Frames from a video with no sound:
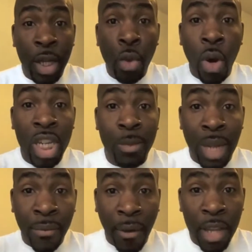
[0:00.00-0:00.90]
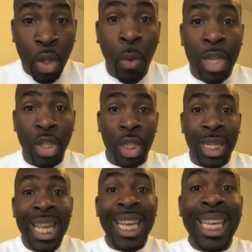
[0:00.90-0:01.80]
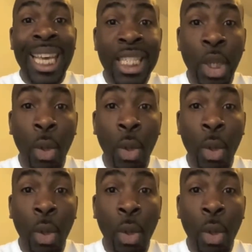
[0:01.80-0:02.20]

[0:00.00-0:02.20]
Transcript: who asked me the first question, gets to